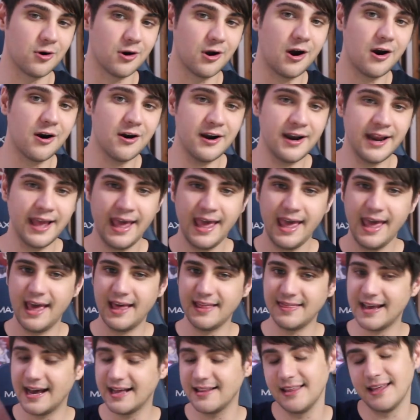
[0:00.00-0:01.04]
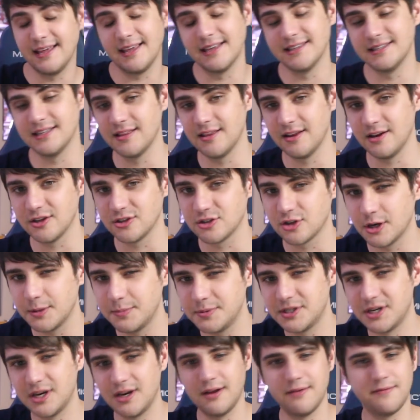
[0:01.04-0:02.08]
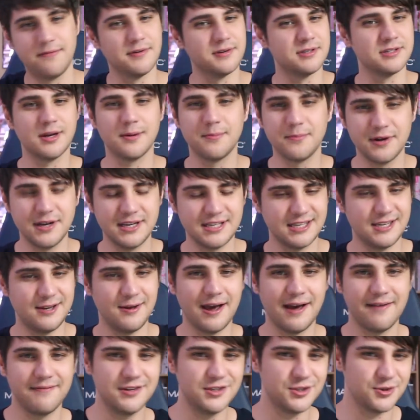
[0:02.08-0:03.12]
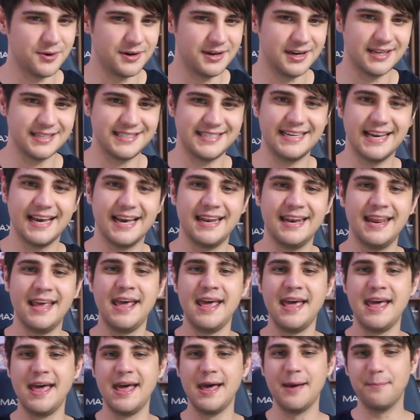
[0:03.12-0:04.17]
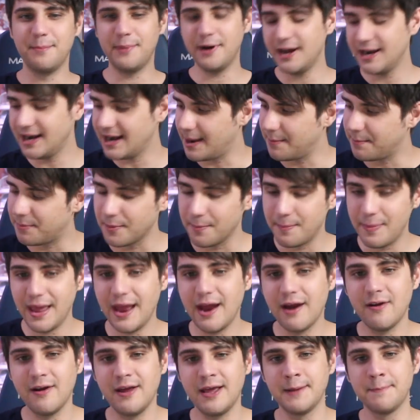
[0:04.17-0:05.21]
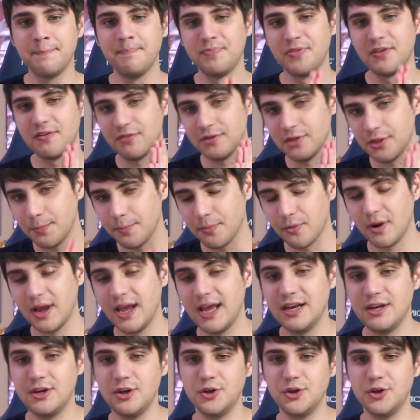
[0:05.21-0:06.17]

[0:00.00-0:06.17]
Heart. That link is in the description if for some reason you haven't joined us yet. But I'm preparing for the brand